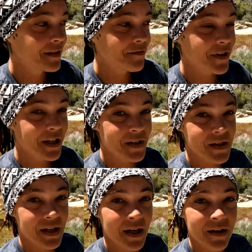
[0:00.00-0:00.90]
If I could
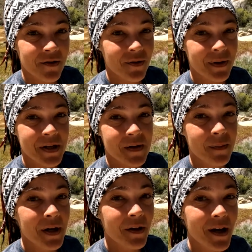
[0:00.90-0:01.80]
stay here the rest of
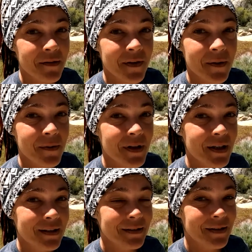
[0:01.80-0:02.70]
my life, I
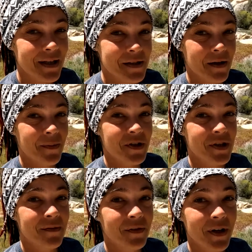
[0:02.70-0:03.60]
would. That's how
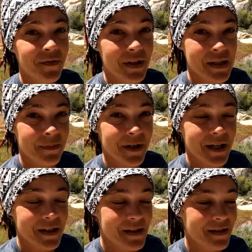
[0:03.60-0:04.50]
much I've loved this
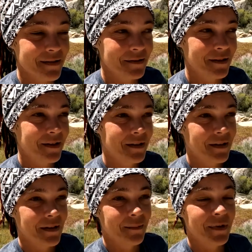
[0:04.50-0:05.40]
place.
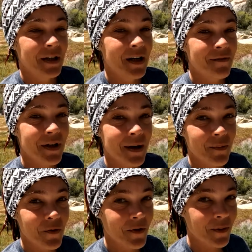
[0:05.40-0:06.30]
But I've got
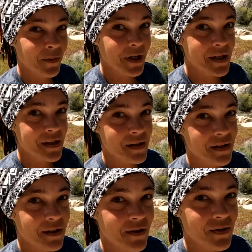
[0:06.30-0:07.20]
more places
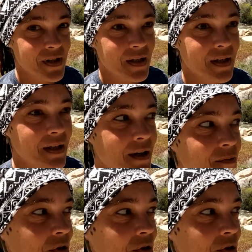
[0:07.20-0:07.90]
to go see, and I'm